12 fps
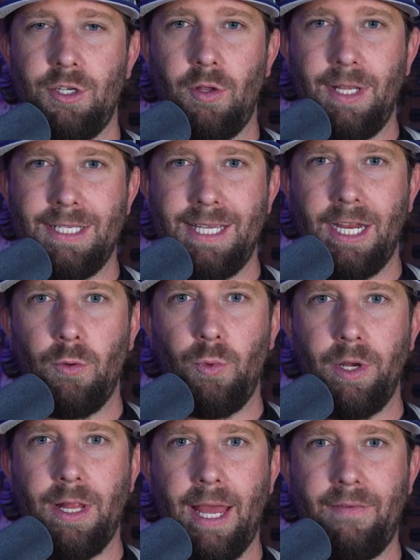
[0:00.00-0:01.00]
So let's take a
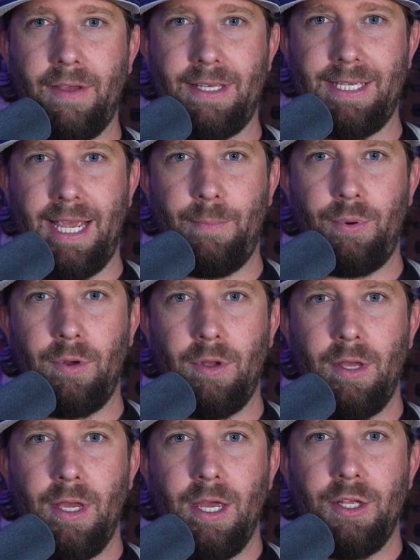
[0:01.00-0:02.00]
real life
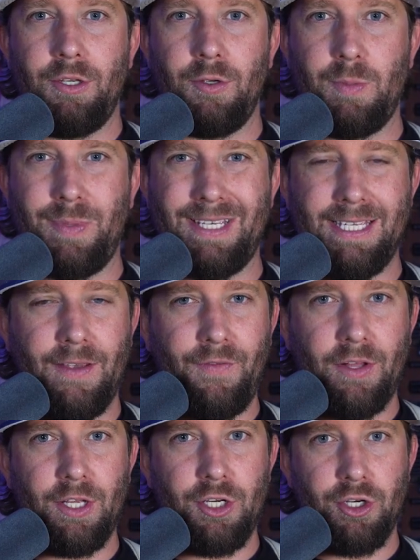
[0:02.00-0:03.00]
example to
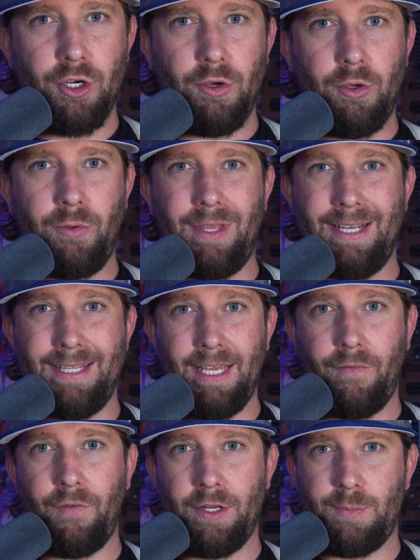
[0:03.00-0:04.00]
specifically show you the
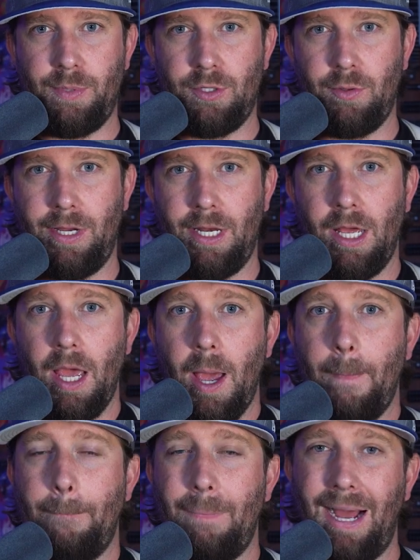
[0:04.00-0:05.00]
difference between
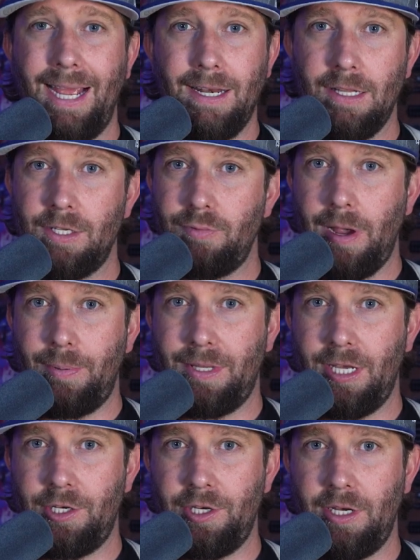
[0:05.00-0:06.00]
mindless
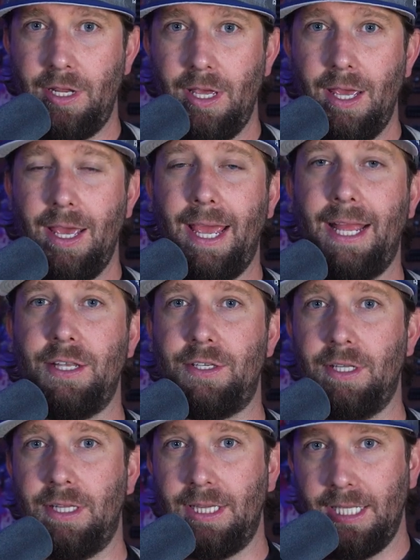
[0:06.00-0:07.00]
repetition and
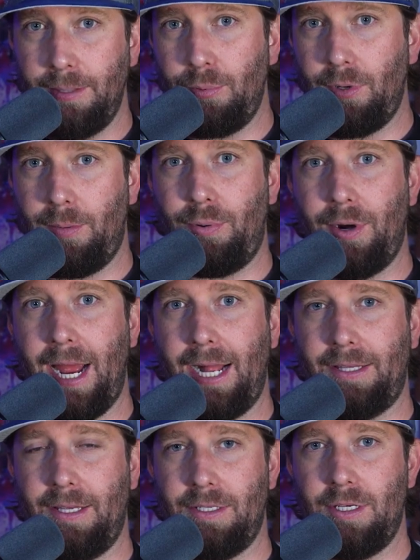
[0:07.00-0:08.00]
deliberate
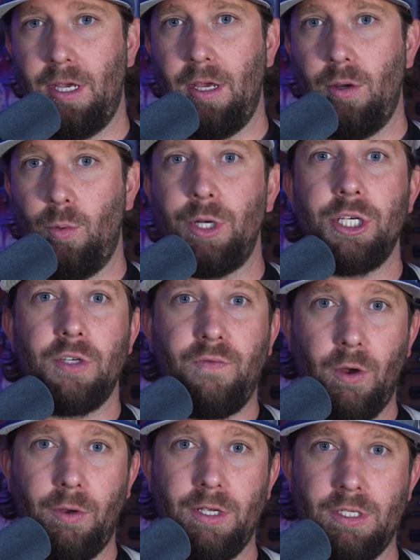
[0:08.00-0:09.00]
practice, which is
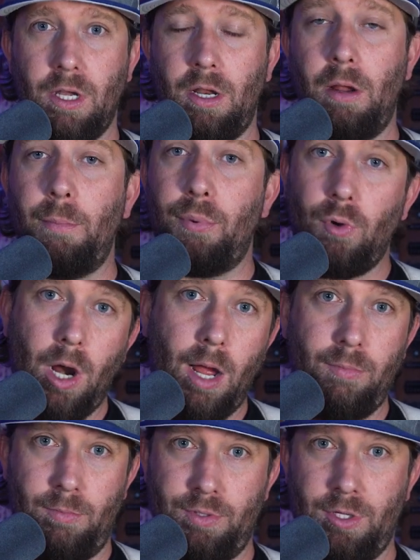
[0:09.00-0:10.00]
focused on problem